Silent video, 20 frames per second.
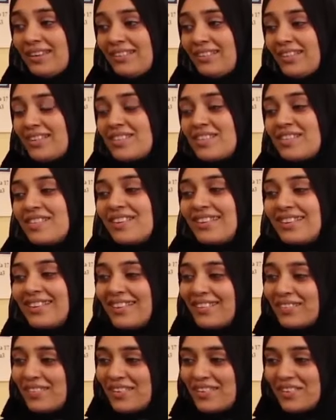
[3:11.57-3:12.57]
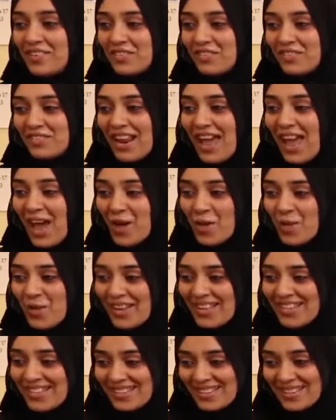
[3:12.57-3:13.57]
I literally, even if now
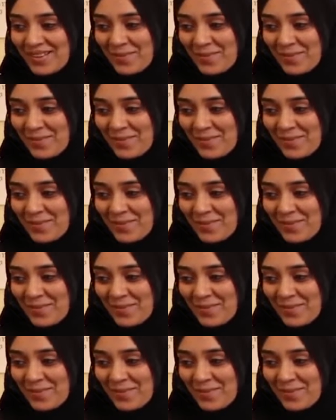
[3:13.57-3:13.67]
I